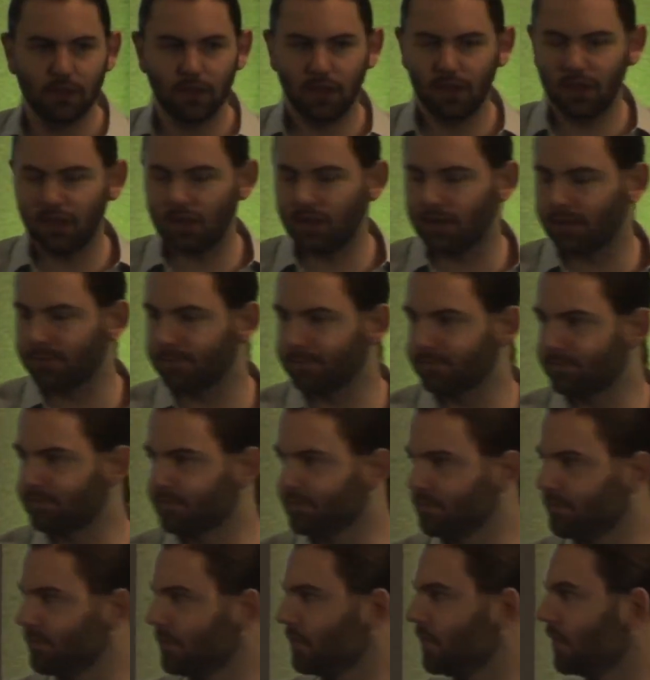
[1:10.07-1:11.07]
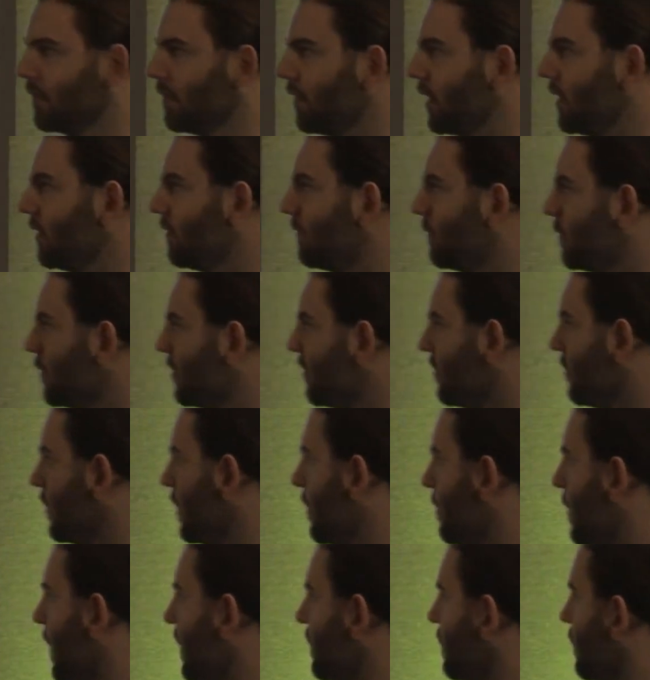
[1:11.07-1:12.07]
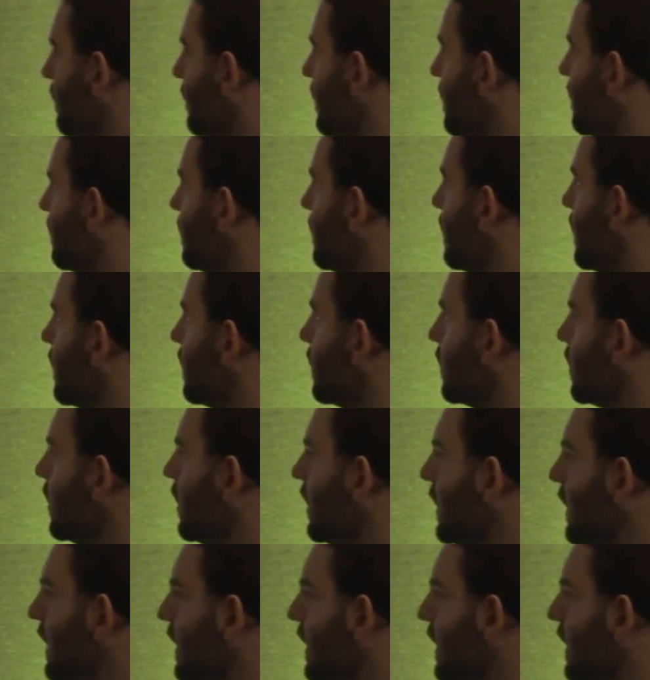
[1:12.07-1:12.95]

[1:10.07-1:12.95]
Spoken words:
in the first 3 months of this year.